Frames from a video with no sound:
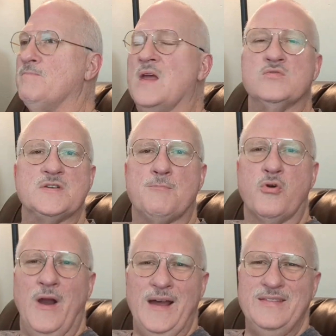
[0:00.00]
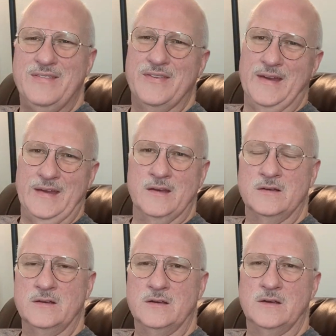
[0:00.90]
It was a pride thing
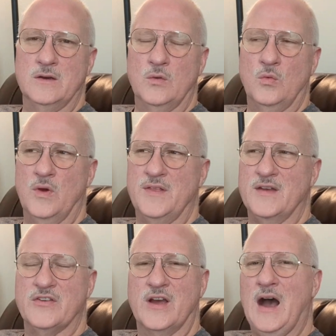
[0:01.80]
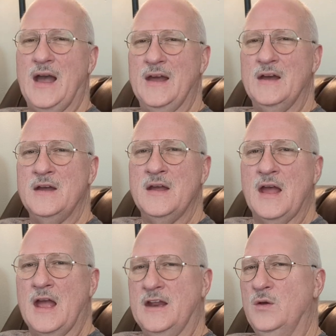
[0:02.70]
with Hezekiah.
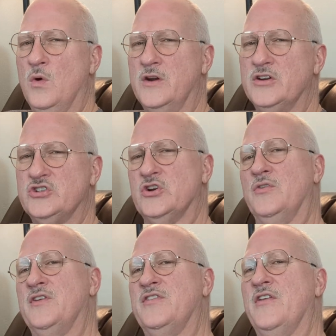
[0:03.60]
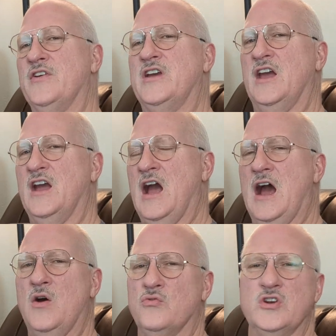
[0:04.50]
And he wanted to show this other king
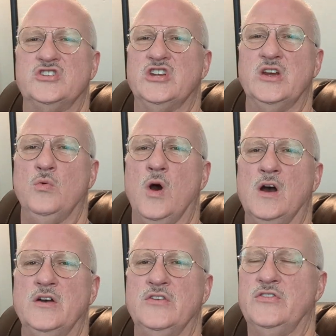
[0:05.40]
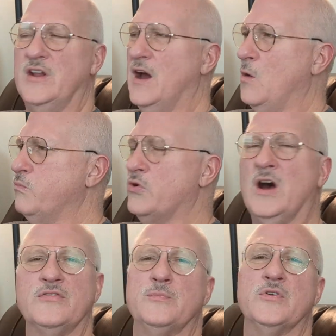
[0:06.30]
how rich he was and how
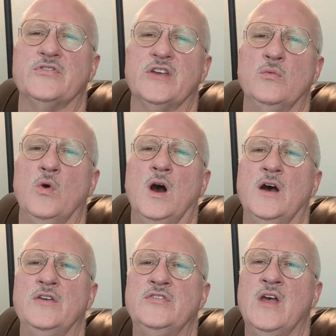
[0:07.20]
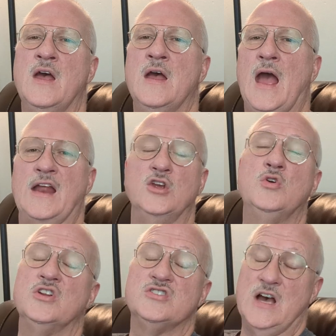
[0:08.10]
prosperous he was. And you
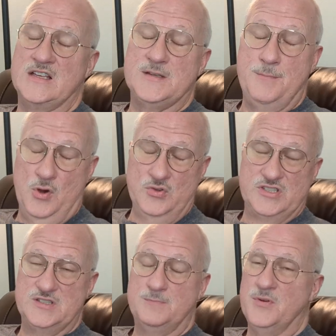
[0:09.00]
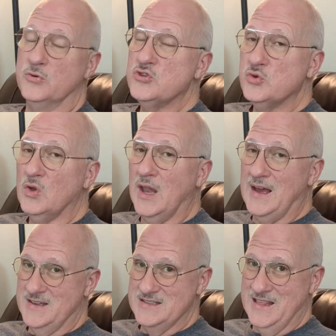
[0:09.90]
could, I suppose,
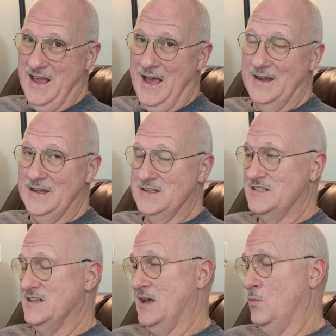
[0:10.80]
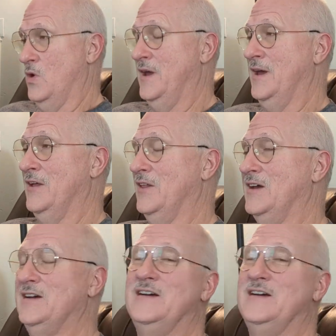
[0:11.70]
spiritualize that and say, well,